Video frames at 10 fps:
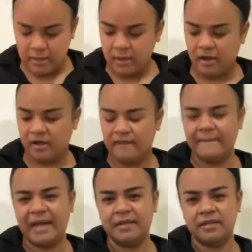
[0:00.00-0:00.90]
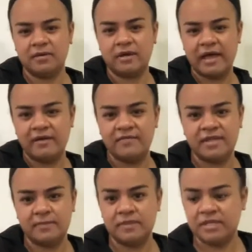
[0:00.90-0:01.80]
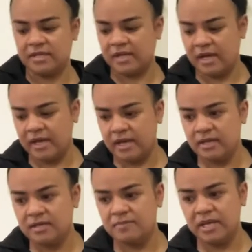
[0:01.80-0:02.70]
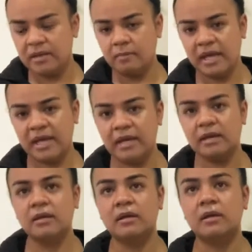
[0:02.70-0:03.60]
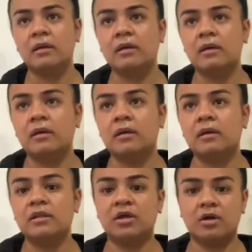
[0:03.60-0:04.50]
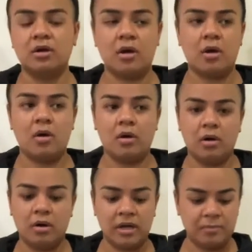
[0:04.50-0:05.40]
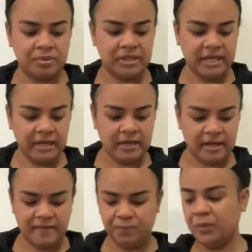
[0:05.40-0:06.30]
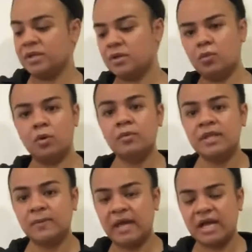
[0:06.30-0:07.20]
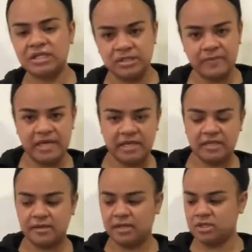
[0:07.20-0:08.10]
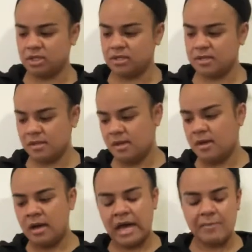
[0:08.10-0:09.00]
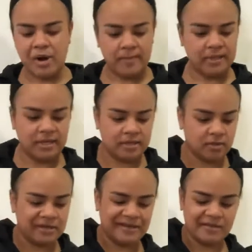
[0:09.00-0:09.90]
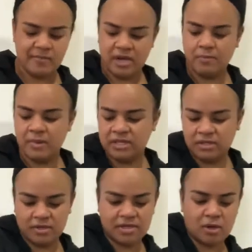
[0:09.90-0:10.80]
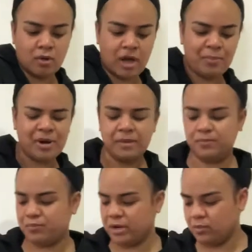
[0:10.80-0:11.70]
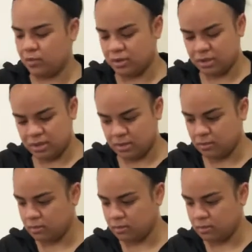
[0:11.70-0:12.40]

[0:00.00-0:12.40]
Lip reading: I still have some designs being made. They're not all complete, so you won't see me actually making the t-shirts probably until another about month or so. I'll probably print 1 or 2.